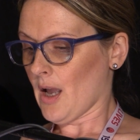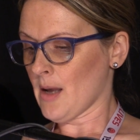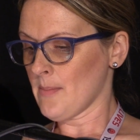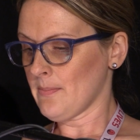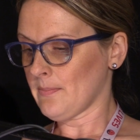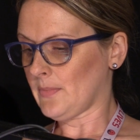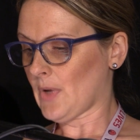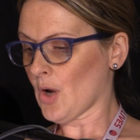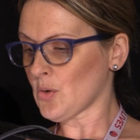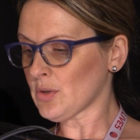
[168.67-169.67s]

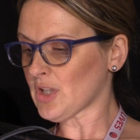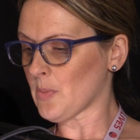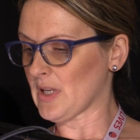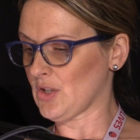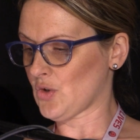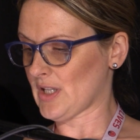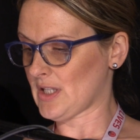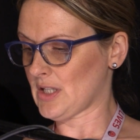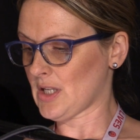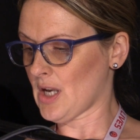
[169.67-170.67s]
I'd also be interested